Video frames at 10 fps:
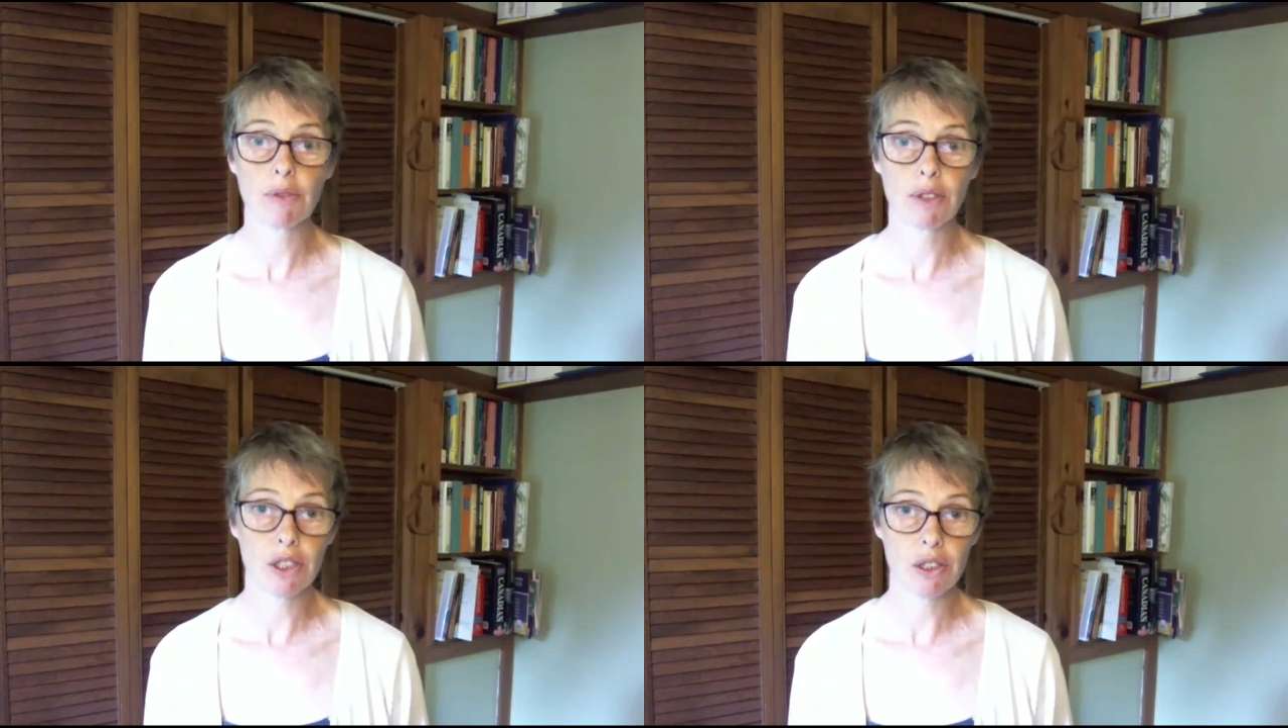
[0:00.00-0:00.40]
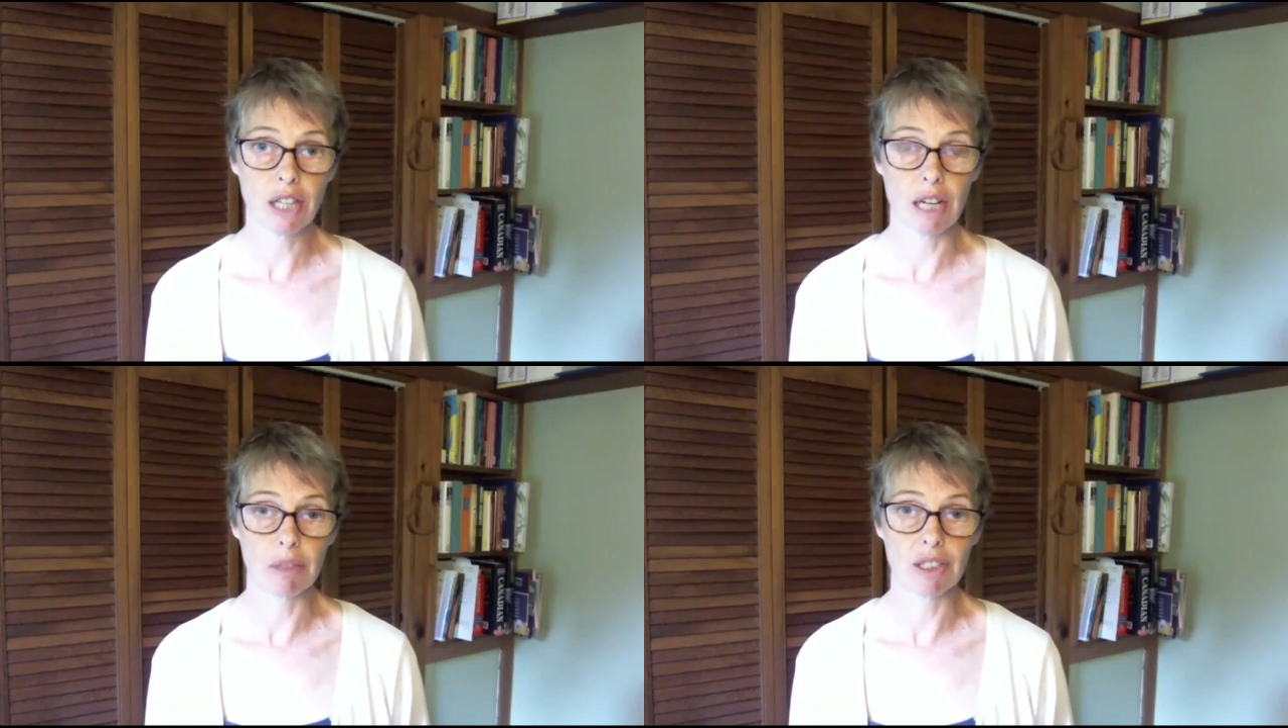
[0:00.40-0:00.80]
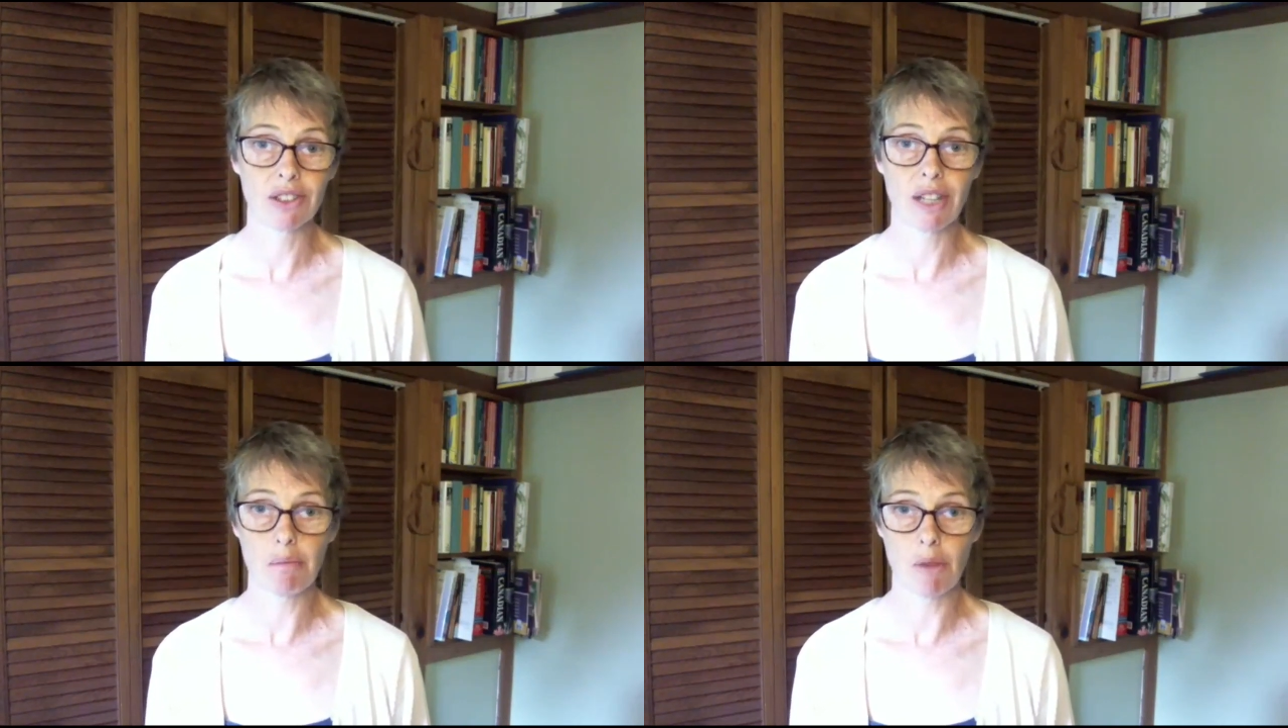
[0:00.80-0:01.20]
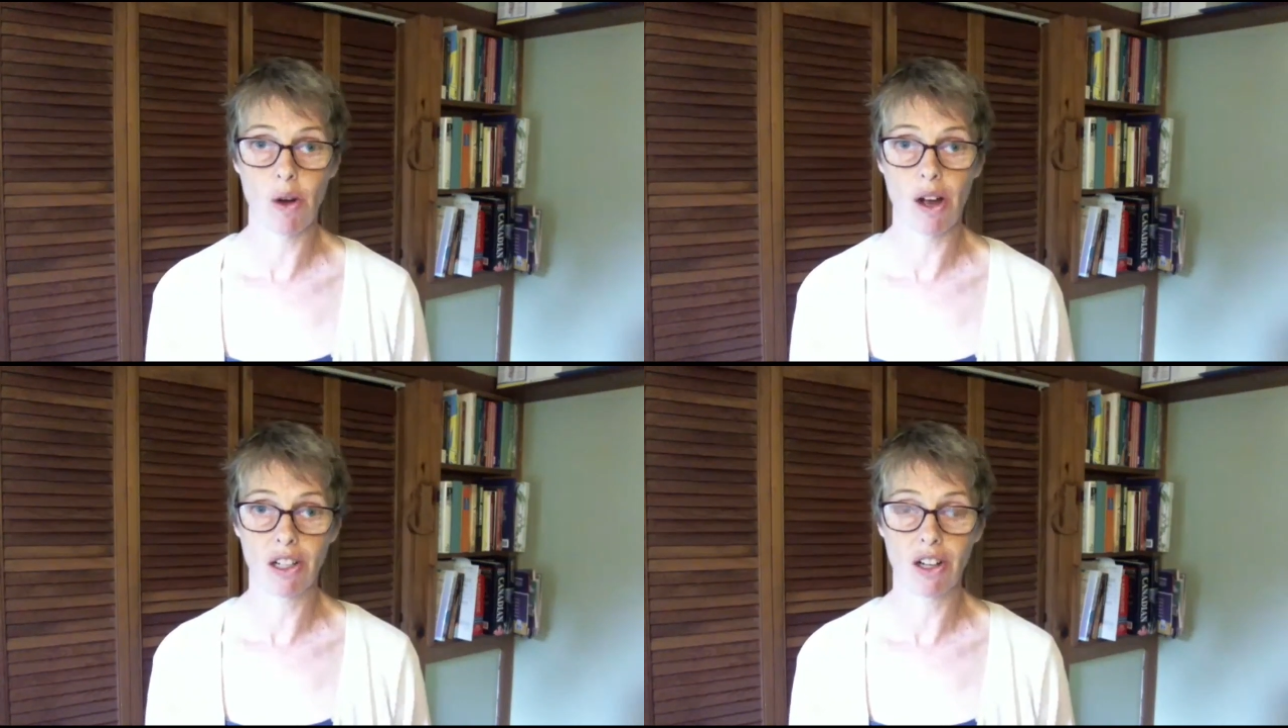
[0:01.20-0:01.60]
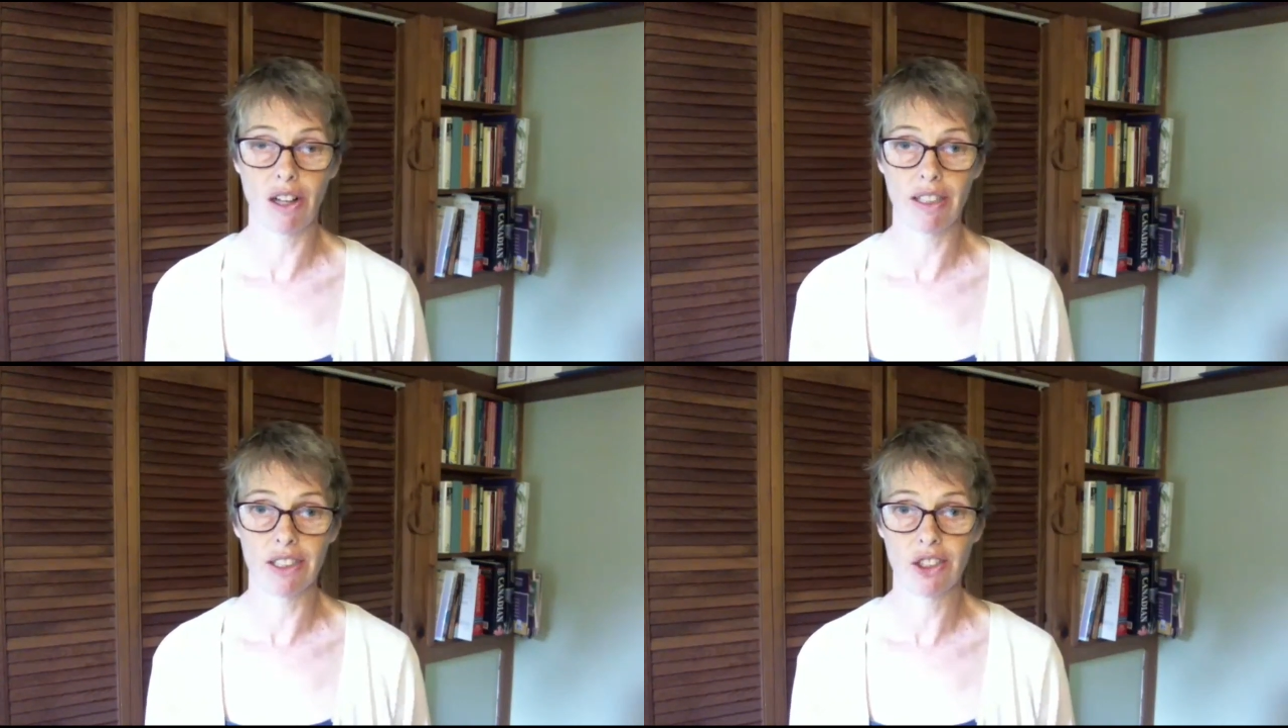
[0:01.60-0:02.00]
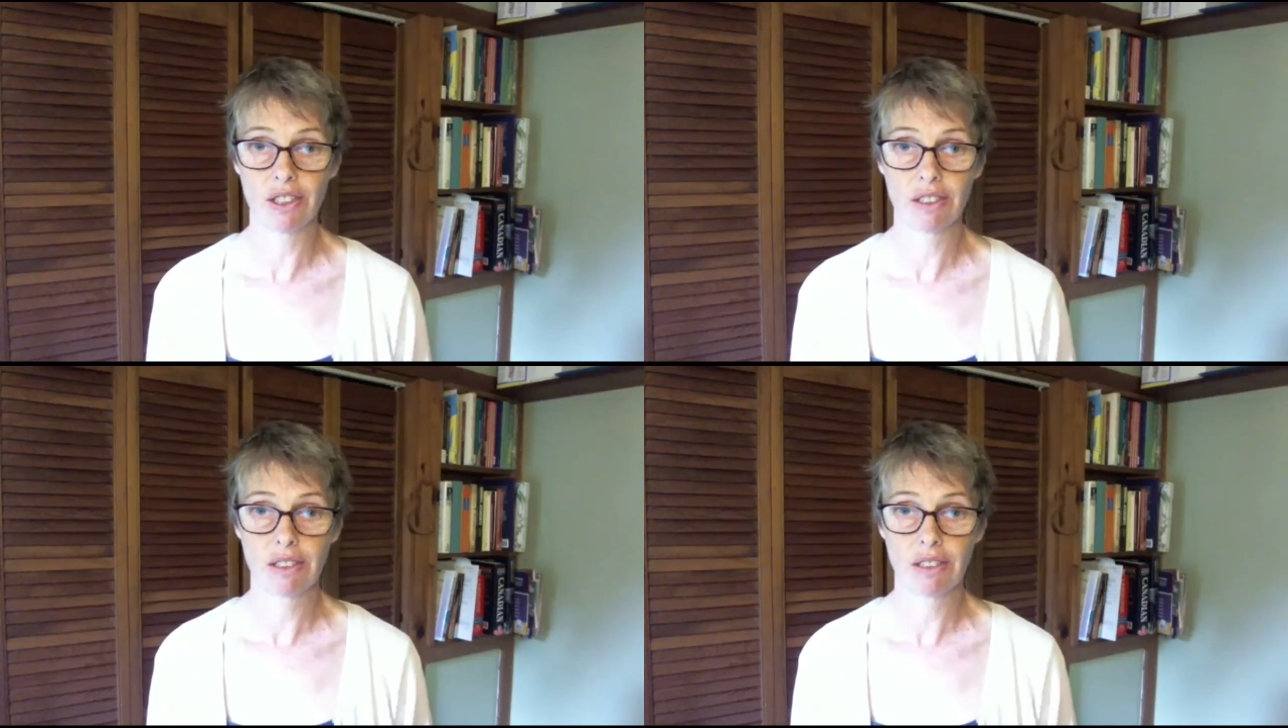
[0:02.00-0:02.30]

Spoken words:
for Newcomers at Mohawk College.